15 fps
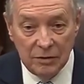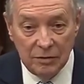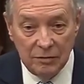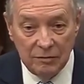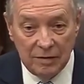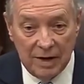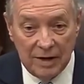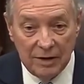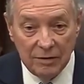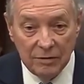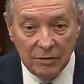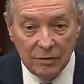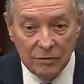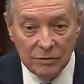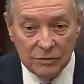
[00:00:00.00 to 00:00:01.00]
who value
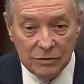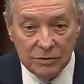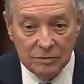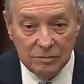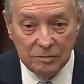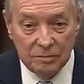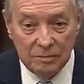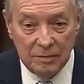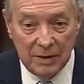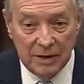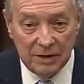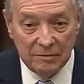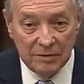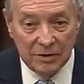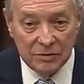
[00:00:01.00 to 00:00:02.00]
those
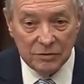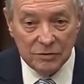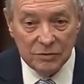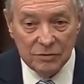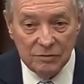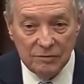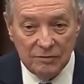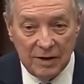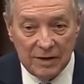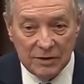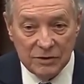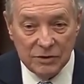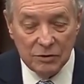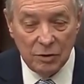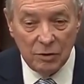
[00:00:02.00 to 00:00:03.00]
individuals who
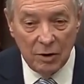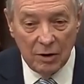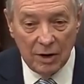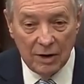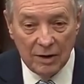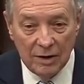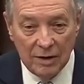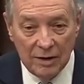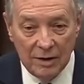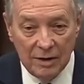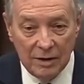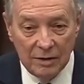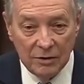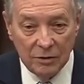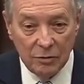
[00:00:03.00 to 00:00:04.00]
fight so hard
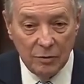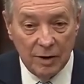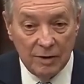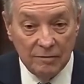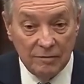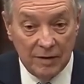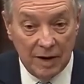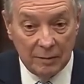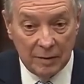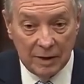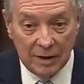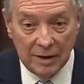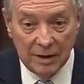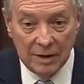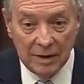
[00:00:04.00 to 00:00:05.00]
to create a family,